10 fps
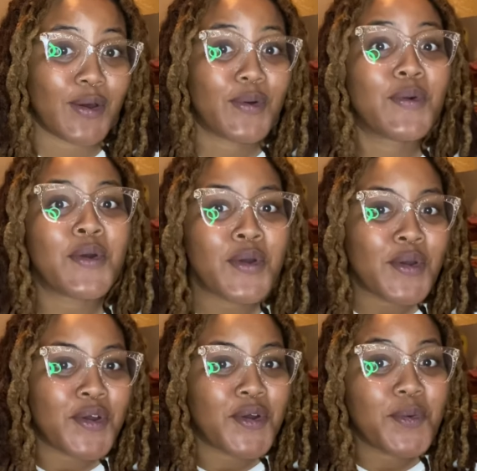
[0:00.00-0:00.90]
So
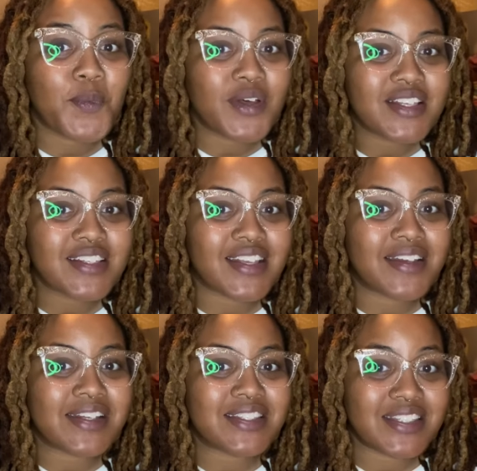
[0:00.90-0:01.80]
we'll
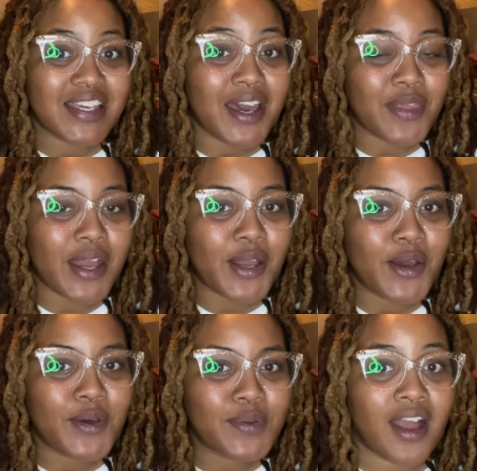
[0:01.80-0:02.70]
see how that
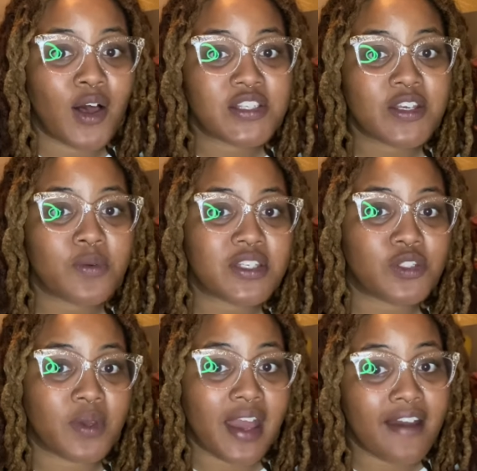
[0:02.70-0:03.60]
goes. I also was
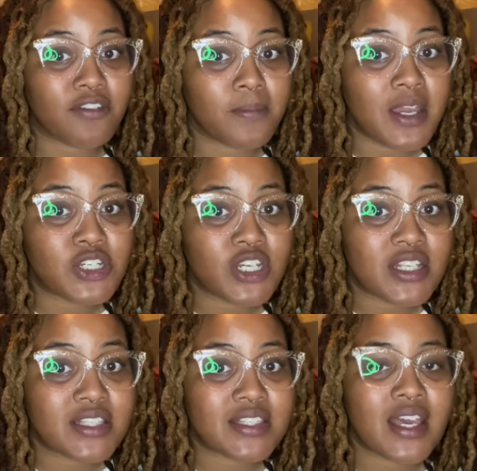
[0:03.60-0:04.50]
doing
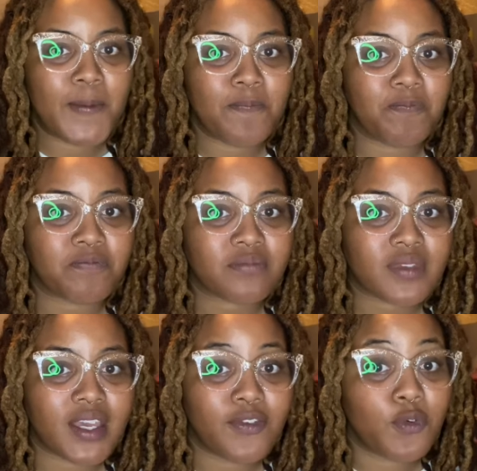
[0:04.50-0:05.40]
affirmations. Um,
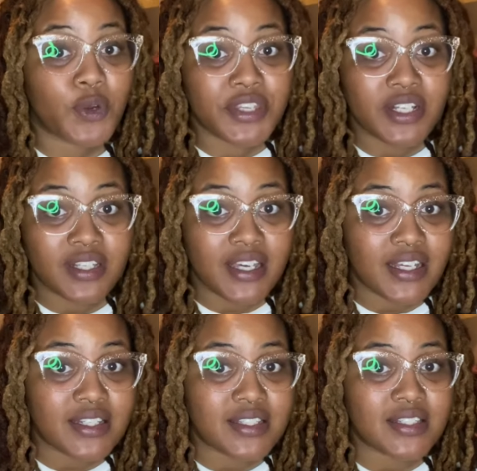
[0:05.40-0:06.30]
for the
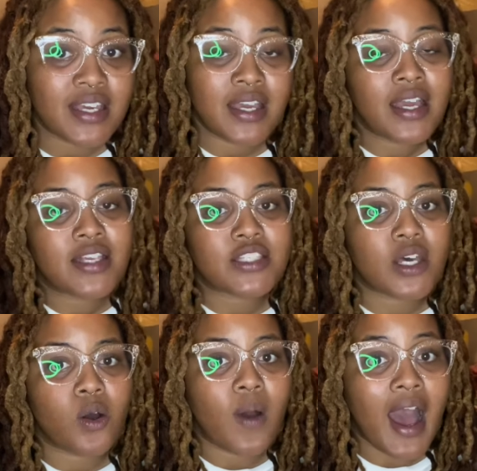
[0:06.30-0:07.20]
cleanse.
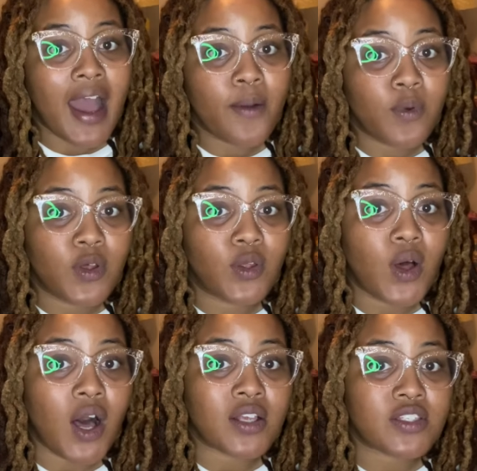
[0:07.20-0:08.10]
So I
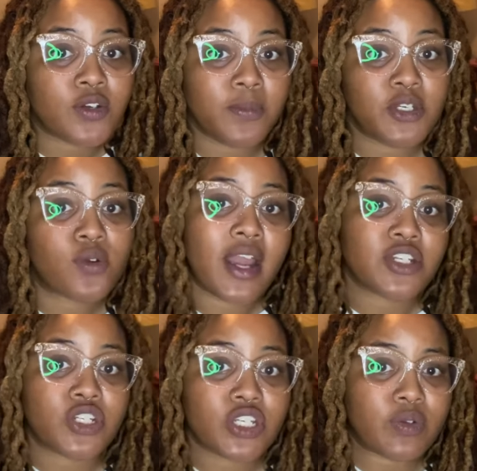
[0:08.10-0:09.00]
will also be trying
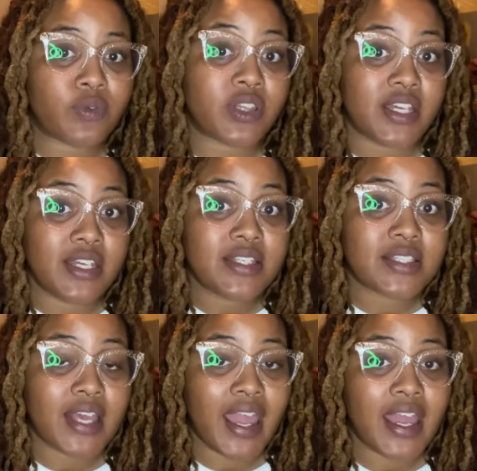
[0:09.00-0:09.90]
to just
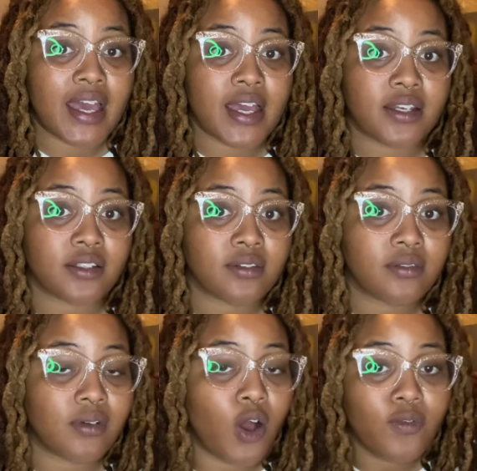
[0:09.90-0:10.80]
release and
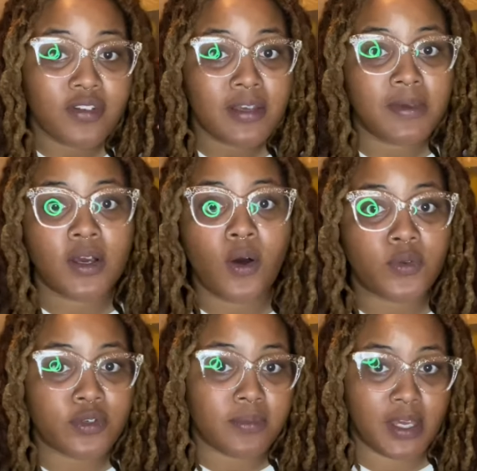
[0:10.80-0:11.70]
hopefully be a whole
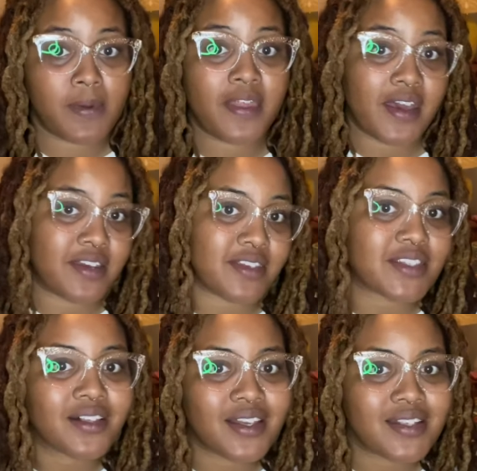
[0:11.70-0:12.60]
new me by the end of
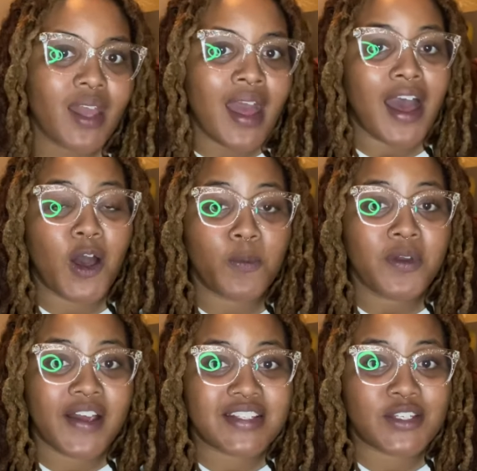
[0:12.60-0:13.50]
this cleanse. I hope you
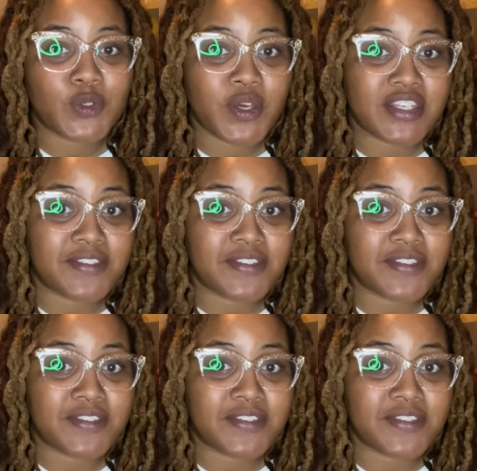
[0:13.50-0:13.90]
guys enjoy this